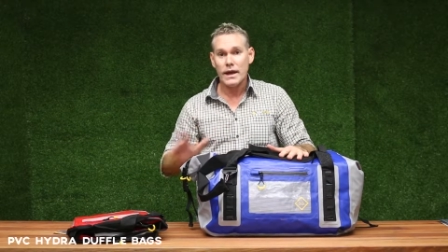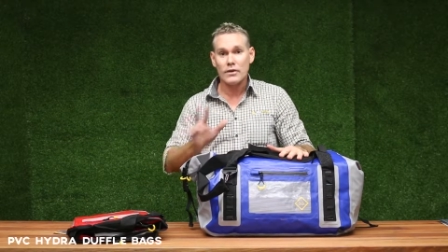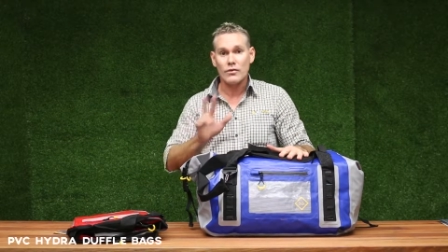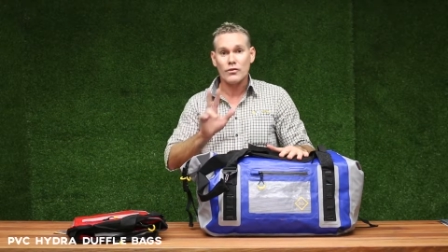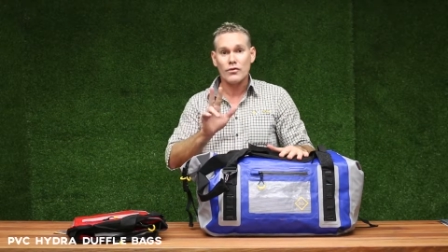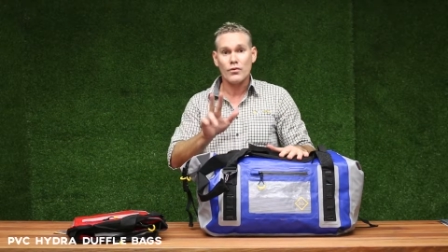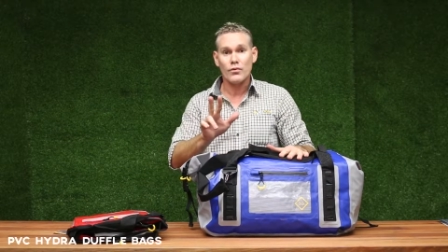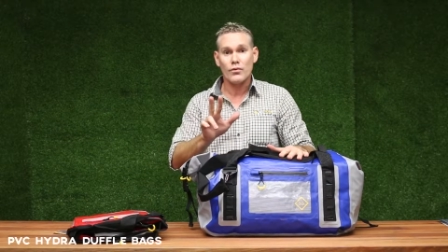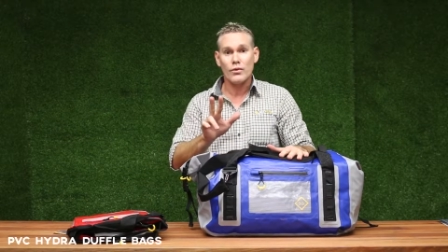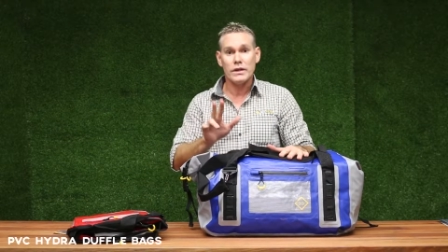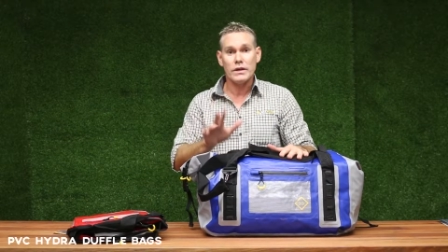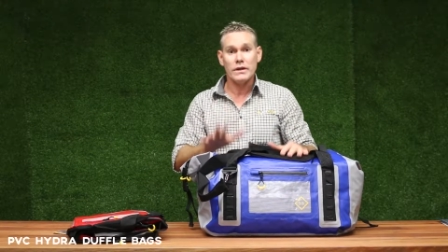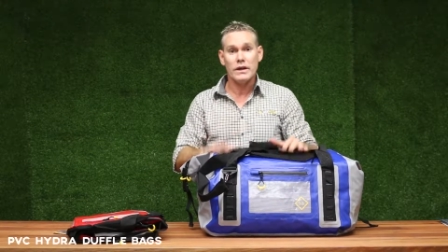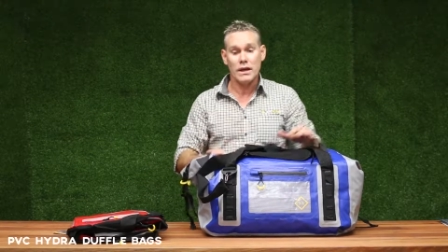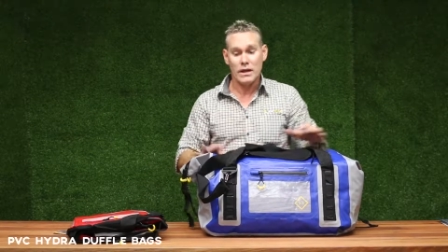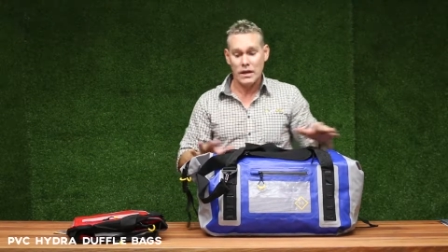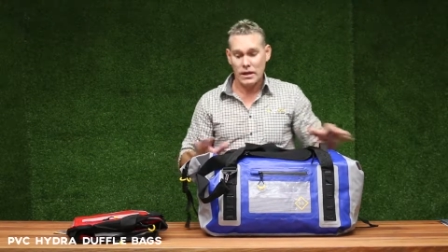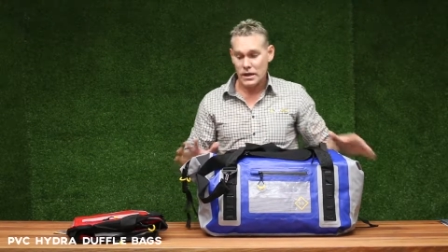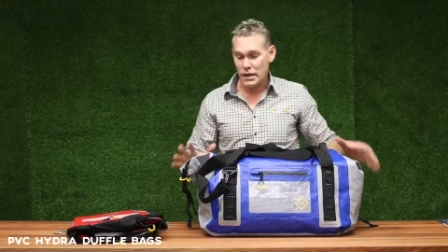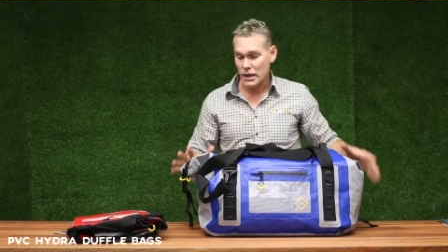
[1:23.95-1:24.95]
and three
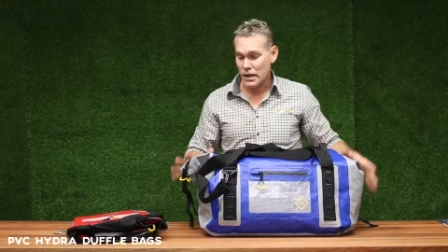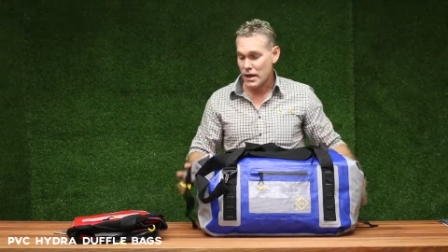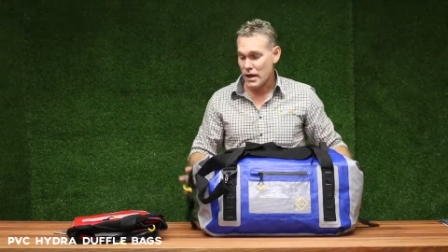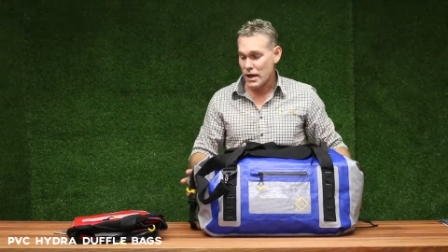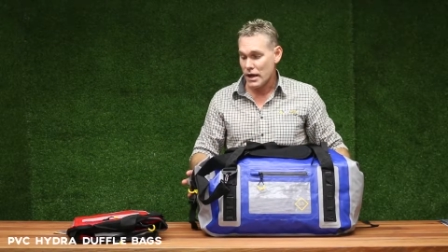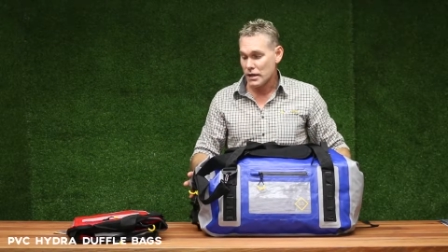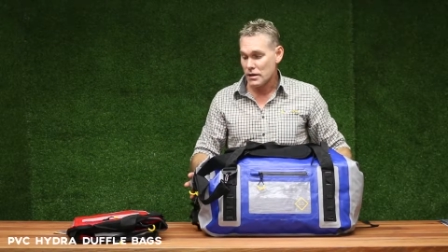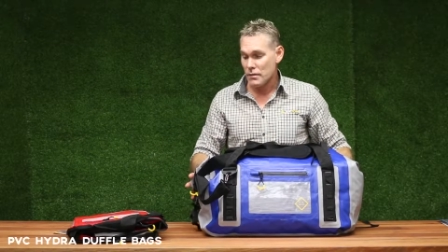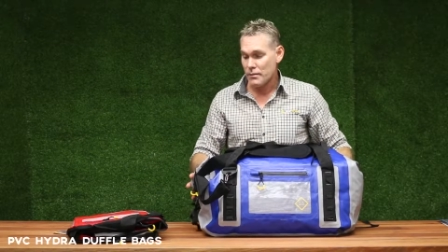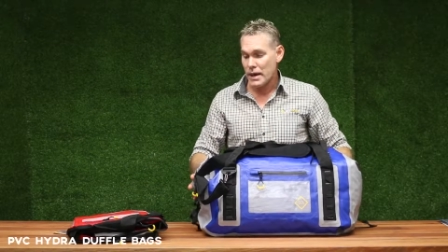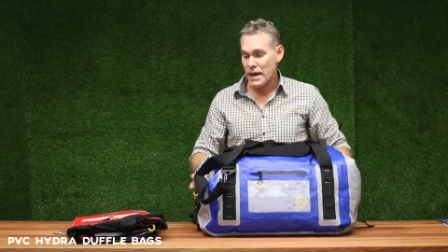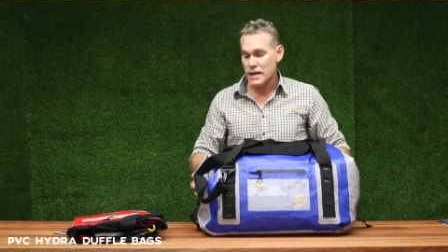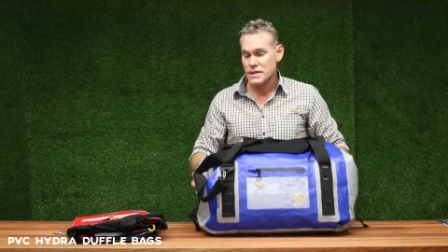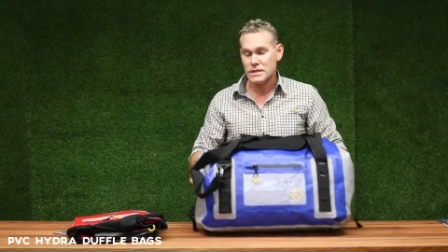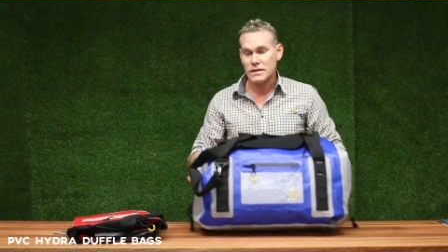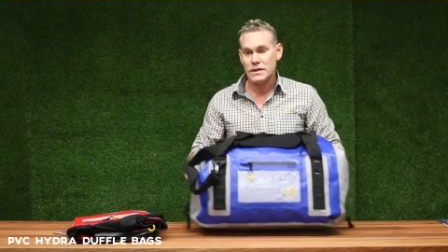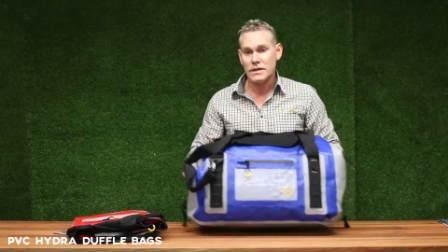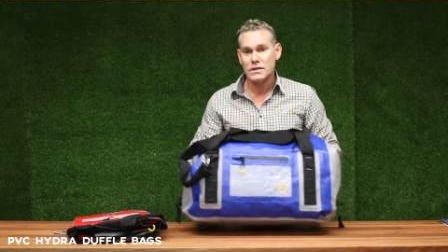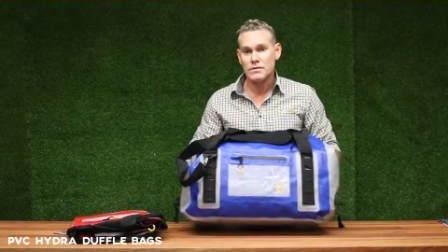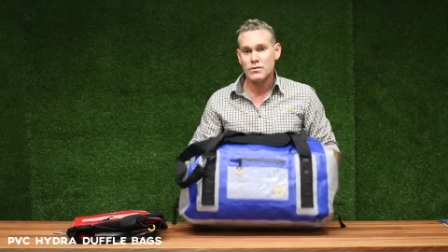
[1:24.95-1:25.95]
uh,
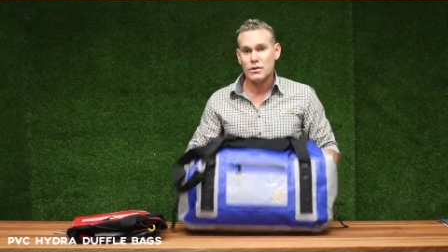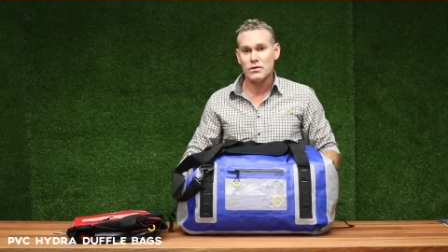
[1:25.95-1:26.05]
capacities.